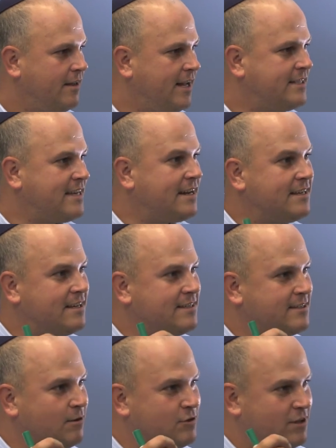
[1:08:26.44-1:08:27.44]
It's not a,
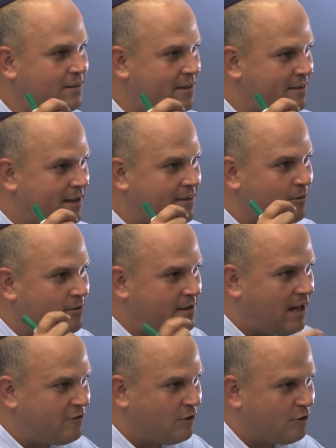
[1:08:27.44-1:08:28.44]
social, it's not a
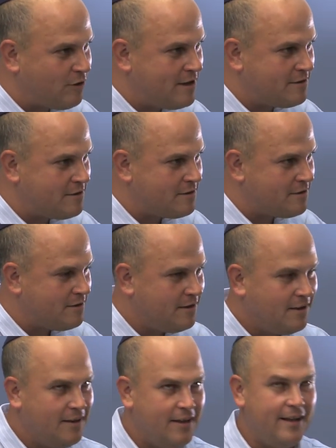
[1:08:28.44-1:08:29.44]
sociological crisis.
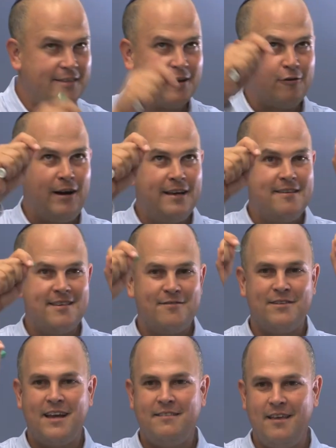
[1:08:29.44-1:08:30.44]
It's a crisis of
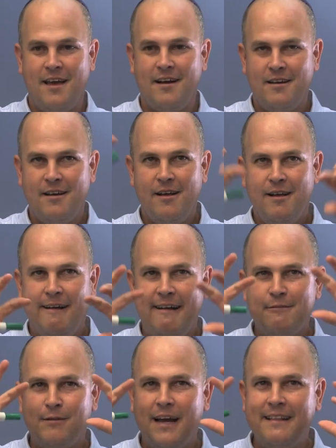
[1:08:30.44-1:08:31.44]
an idea.
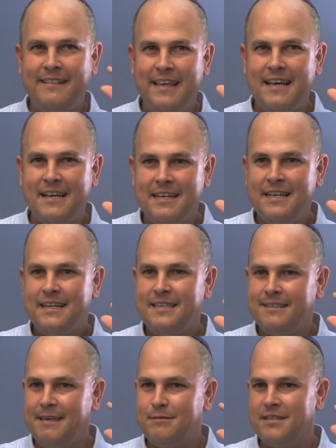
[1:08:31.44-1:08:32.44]
It's when an idea
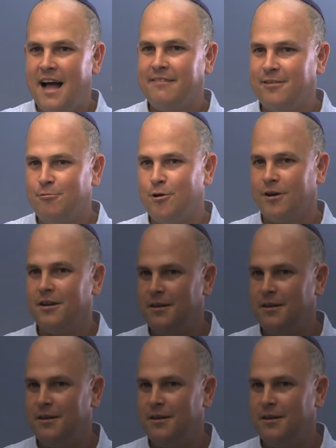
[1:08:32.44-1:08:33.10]
seems not to work.